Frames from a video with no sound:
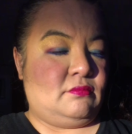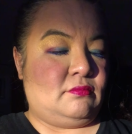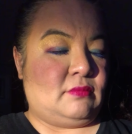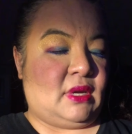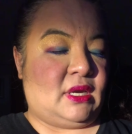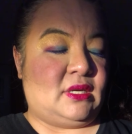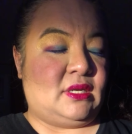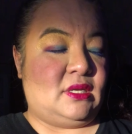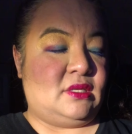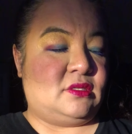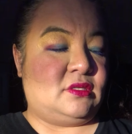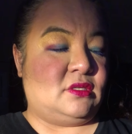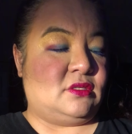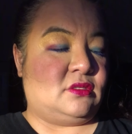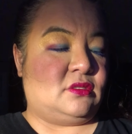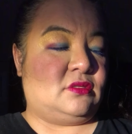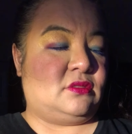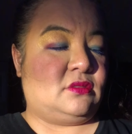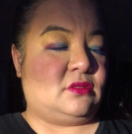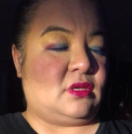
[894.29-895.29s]

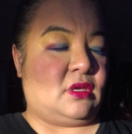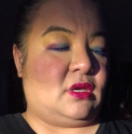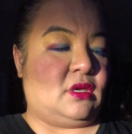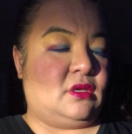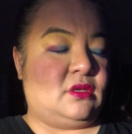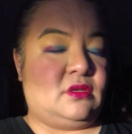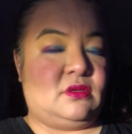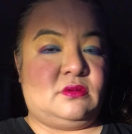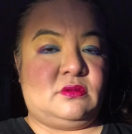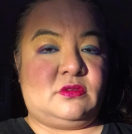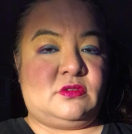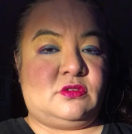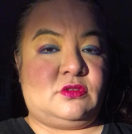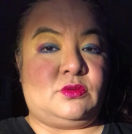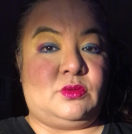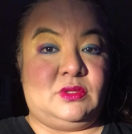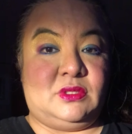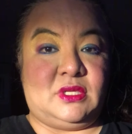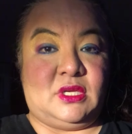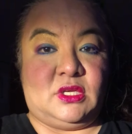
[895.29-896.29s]
niece's
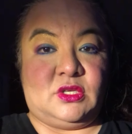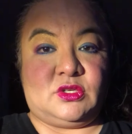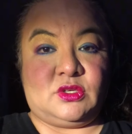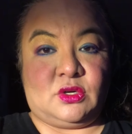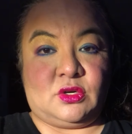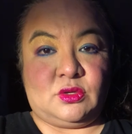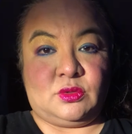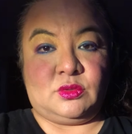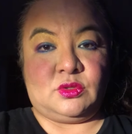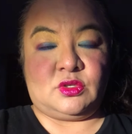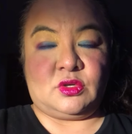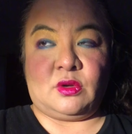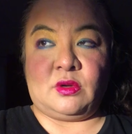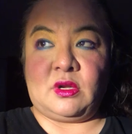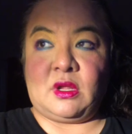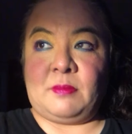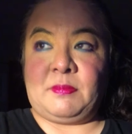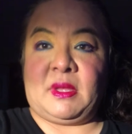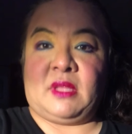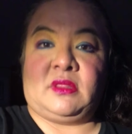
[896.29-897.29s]
school teacher who
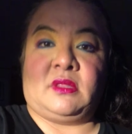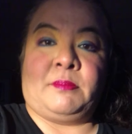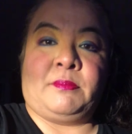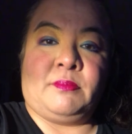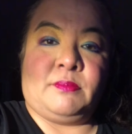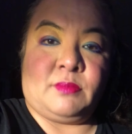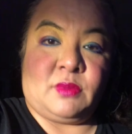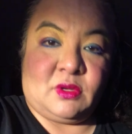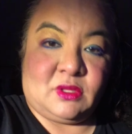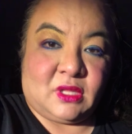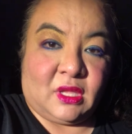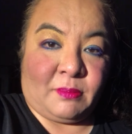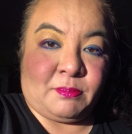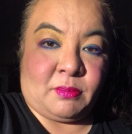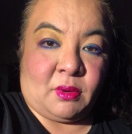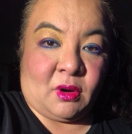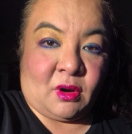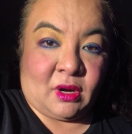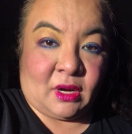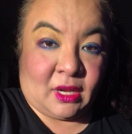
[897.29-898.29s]
showed up at the birthday
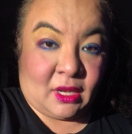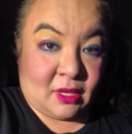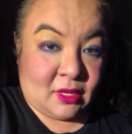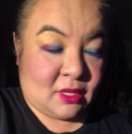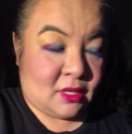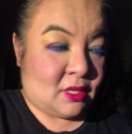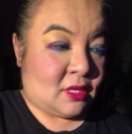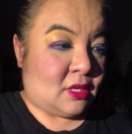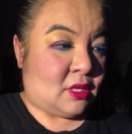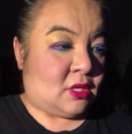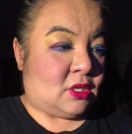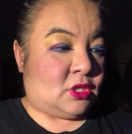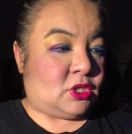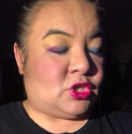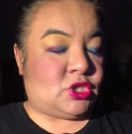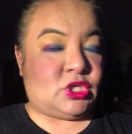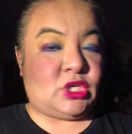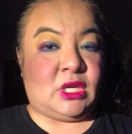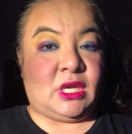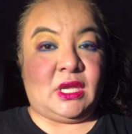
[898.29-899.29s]
party,
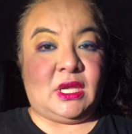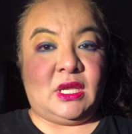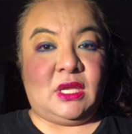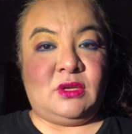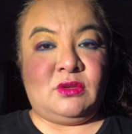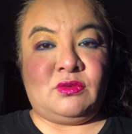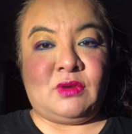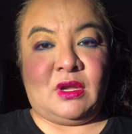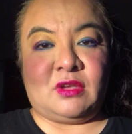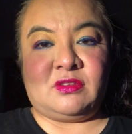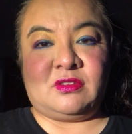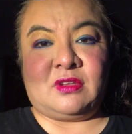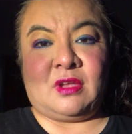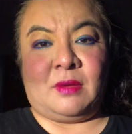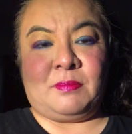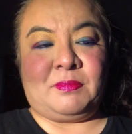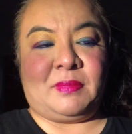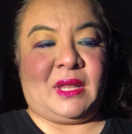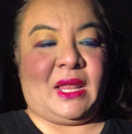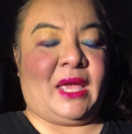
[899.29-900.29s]
she dressed
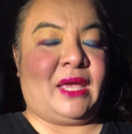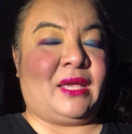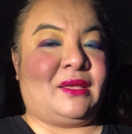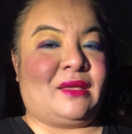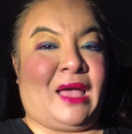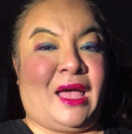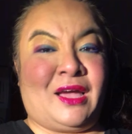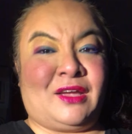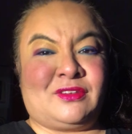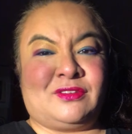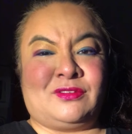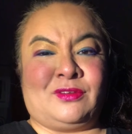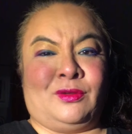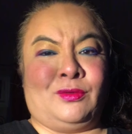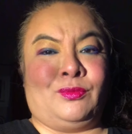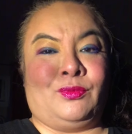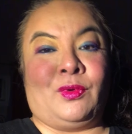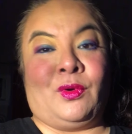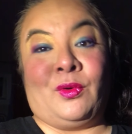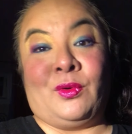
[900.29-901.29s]
up like
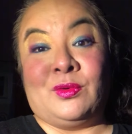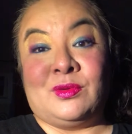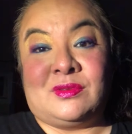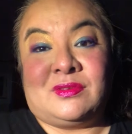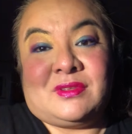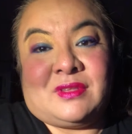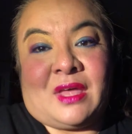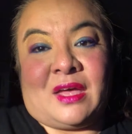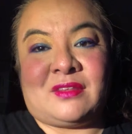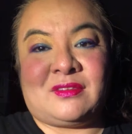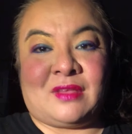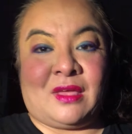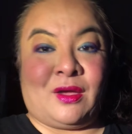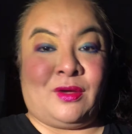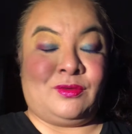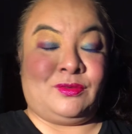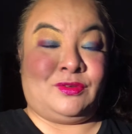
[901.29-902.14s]
Axl Rose. That's how